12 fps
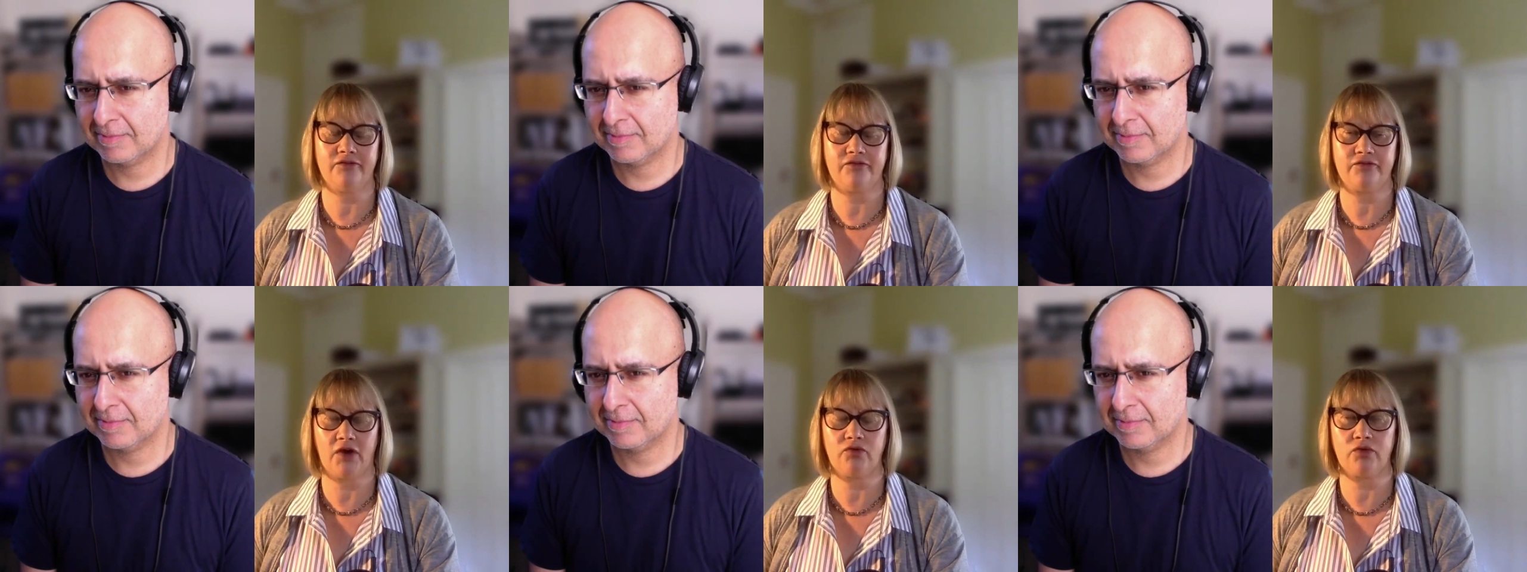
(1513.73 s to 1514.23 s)

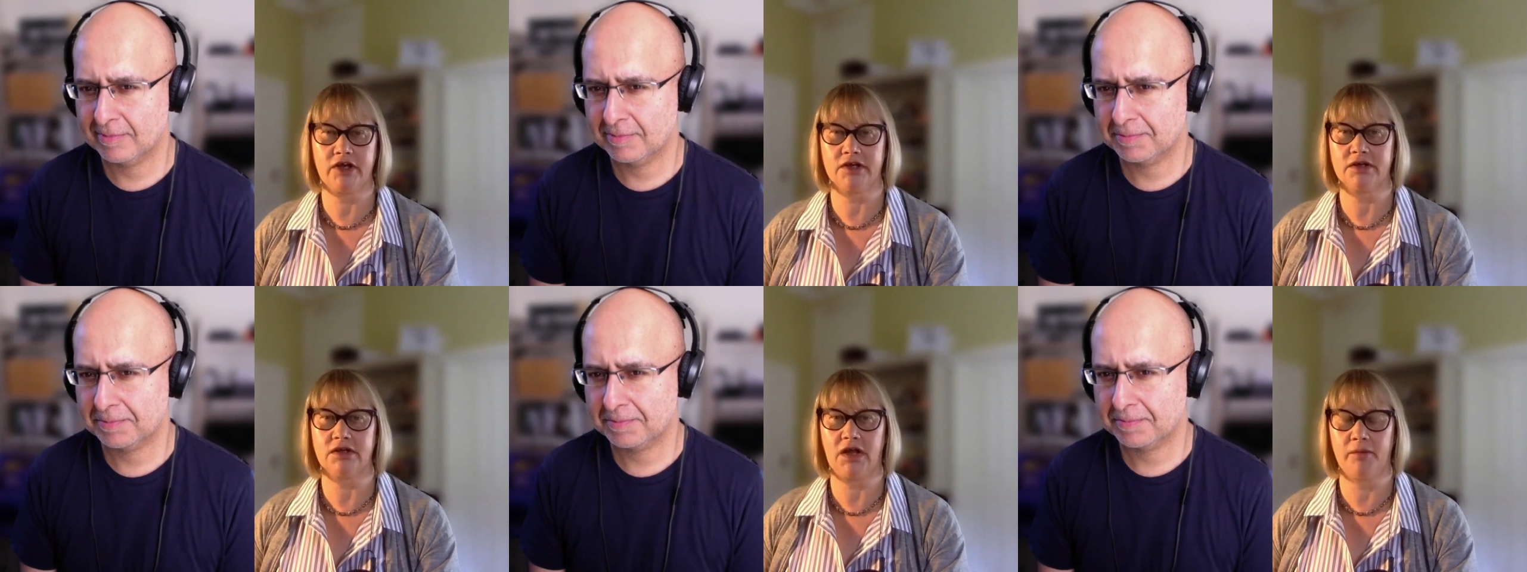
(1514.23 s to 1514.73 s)
Speaker 1: a
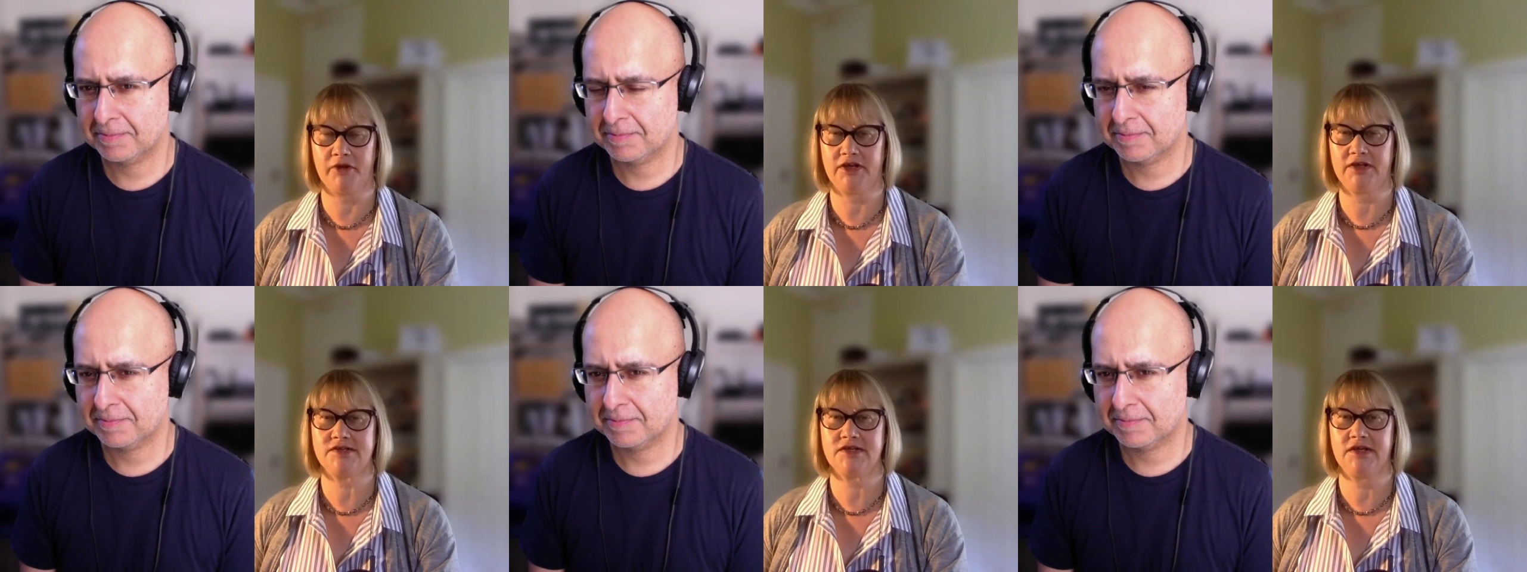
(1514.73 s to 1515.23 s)
real
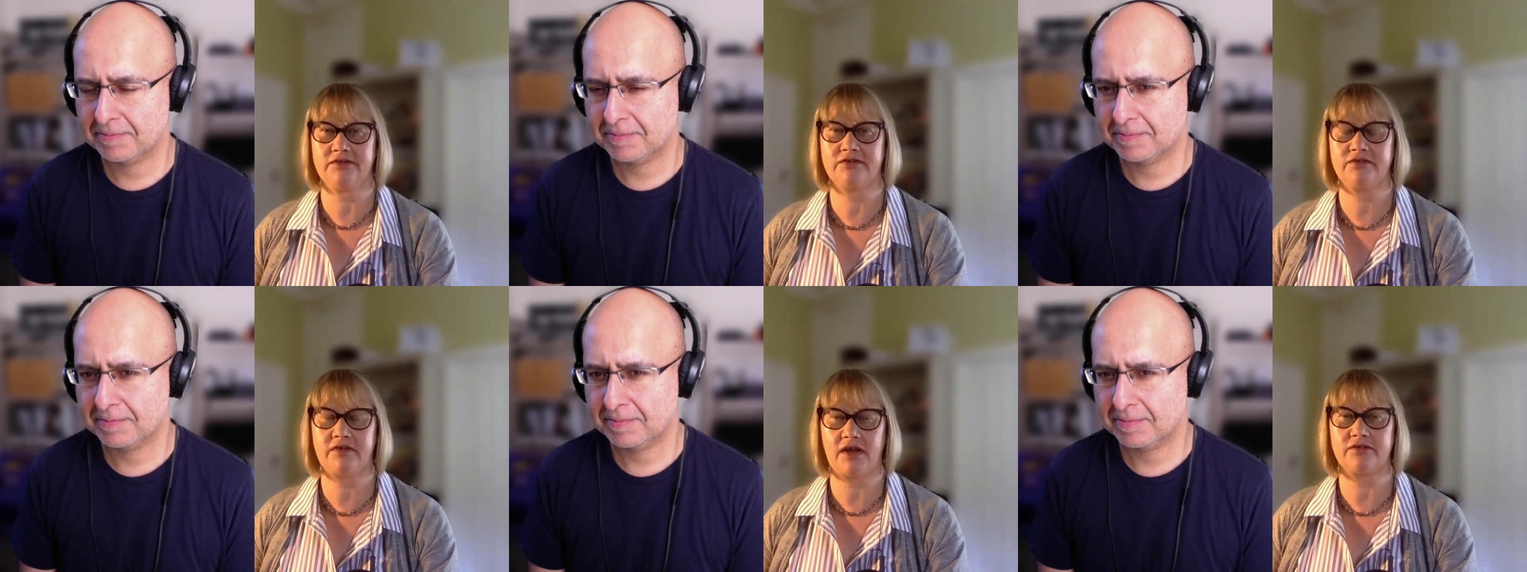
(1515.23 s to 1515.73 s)
ability to
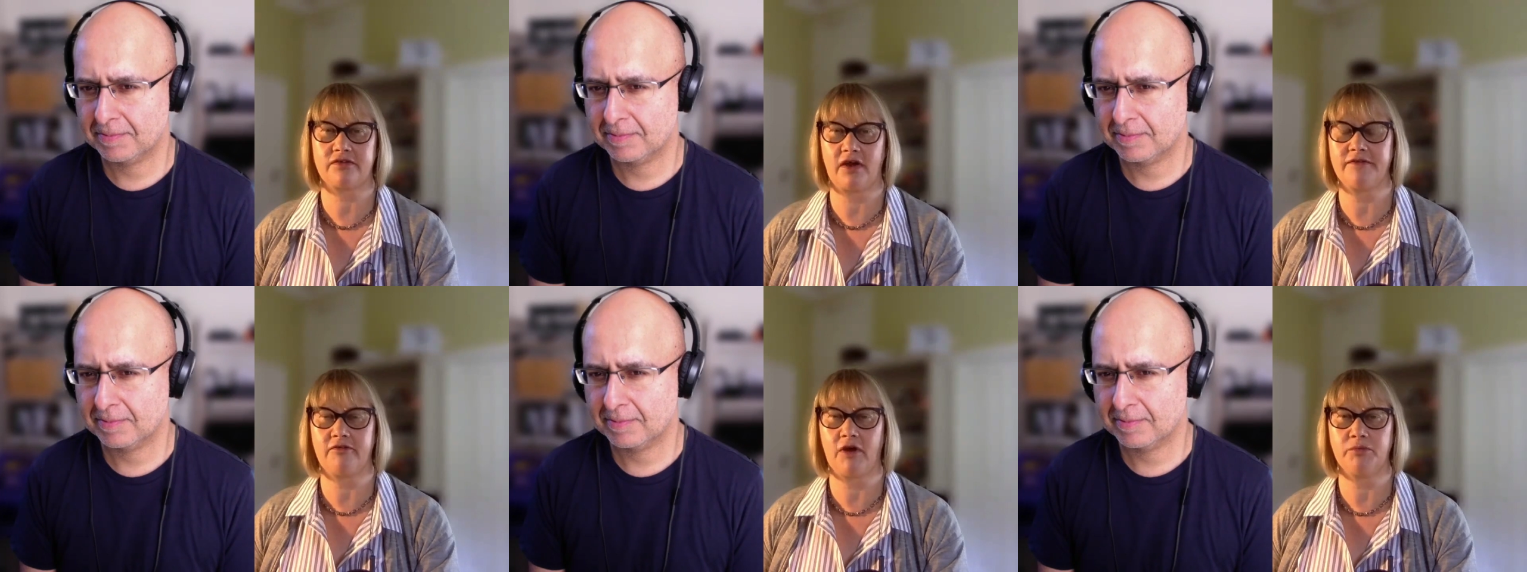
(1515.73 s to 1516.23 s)
set aside
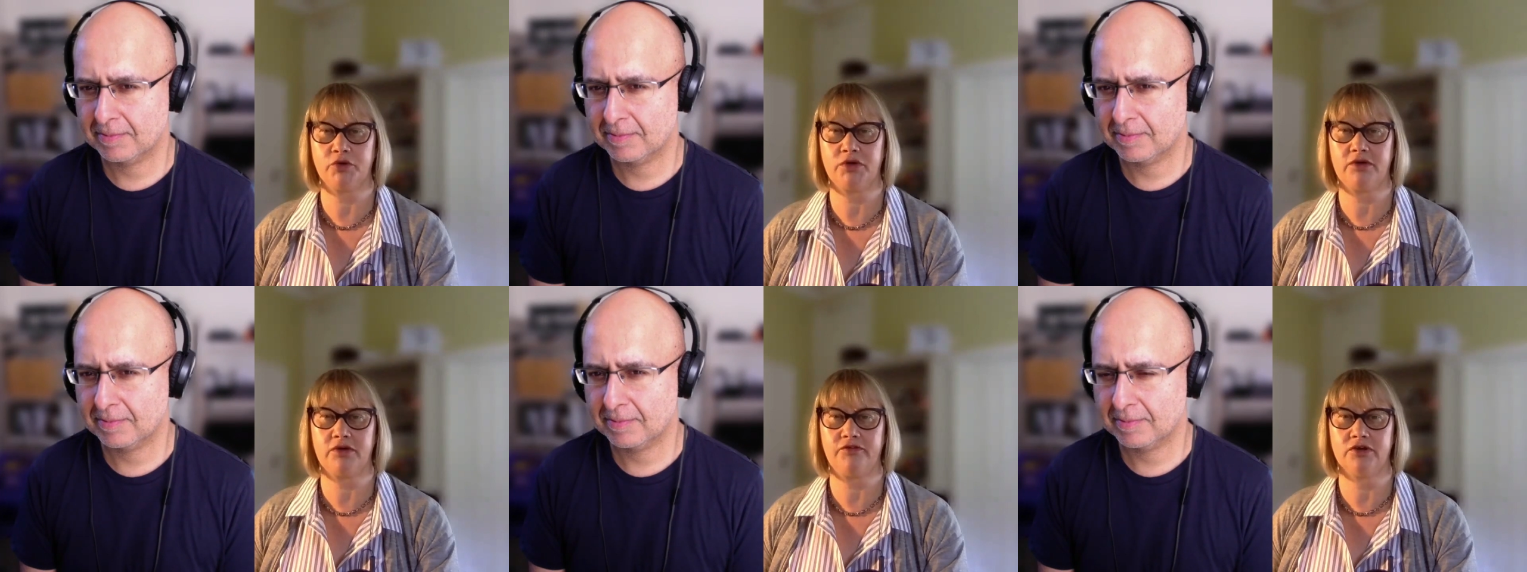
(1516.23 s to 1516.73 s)
their own point
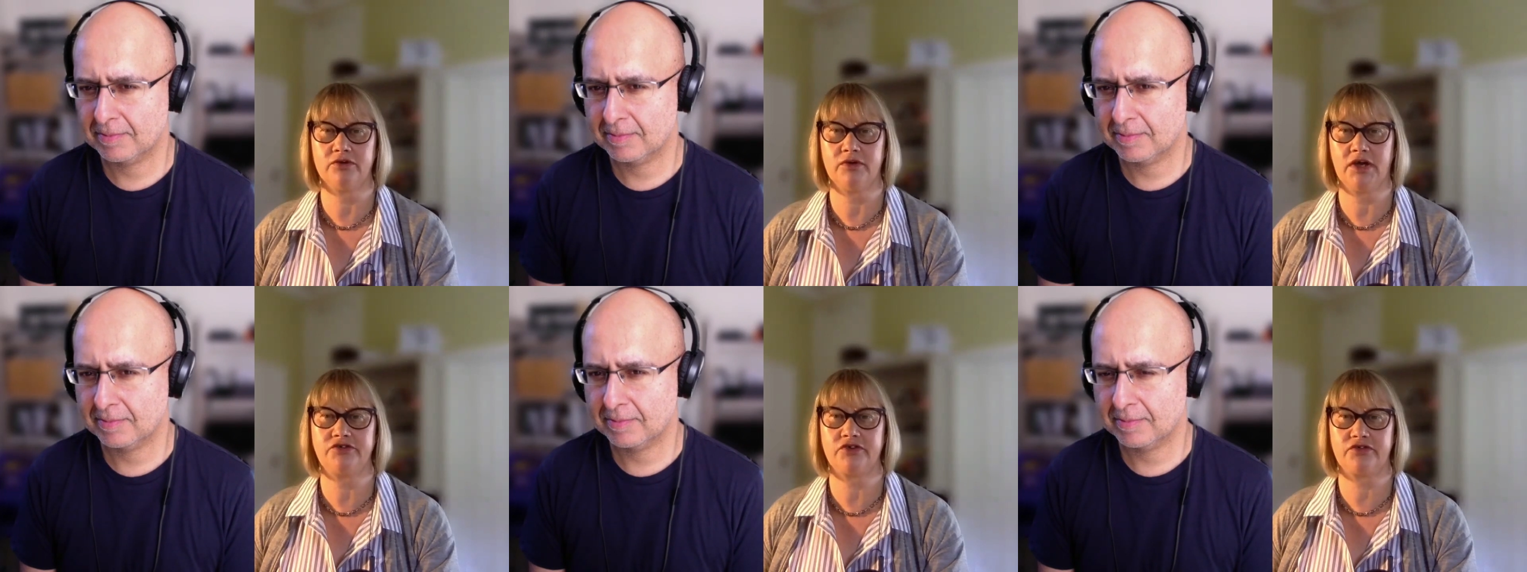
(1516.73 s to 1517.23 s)
of view
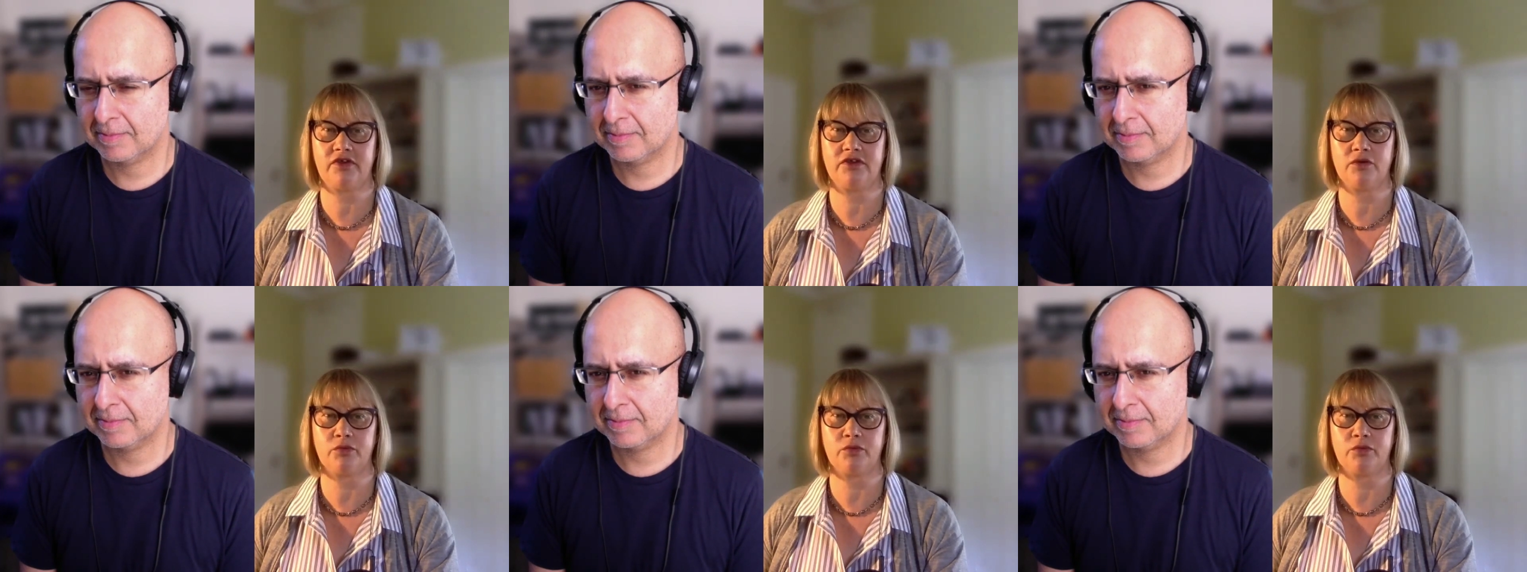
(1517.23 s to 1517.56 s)
and just see the